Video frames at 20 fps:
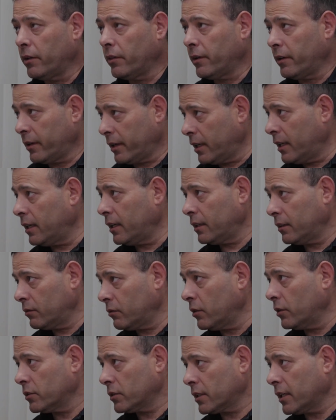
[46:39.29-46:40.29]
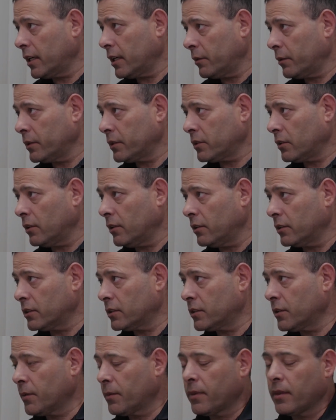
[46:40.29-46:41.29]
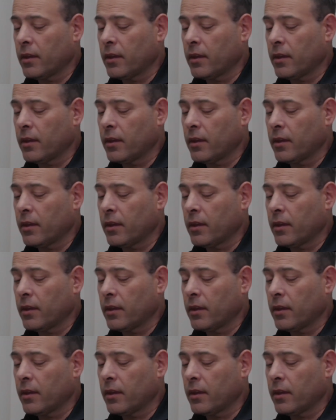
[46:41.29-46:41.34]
they're getting those kind of results,